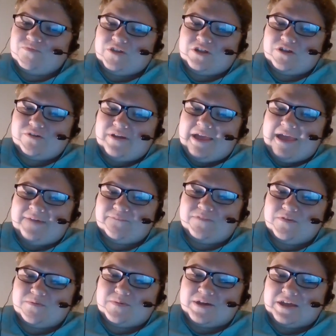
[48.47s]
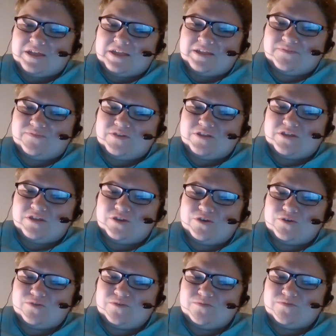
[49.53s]
You don't have to, but if you
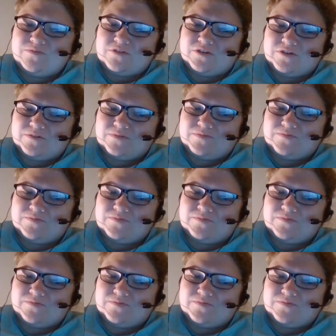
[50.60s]
do, you